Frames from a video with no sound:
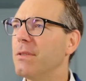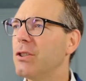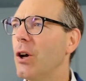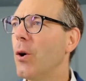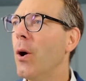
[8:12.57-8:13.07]

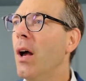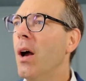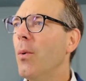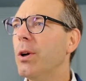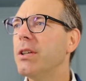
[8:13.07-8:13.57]
So
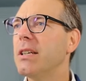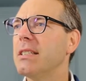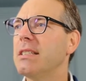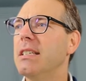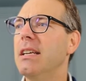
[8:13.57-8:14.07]
what you
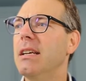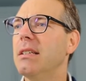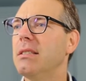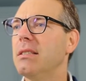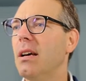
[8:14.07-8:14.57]
can see
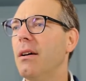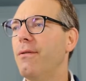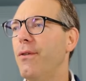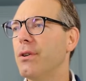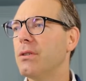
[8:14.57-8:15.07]
is
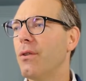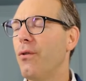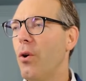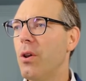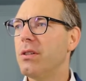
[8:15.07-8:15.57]
first of
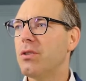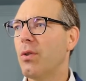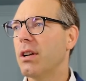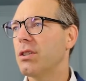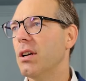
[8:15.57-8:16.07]
all a
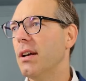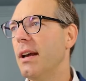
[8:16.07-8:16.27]
structure.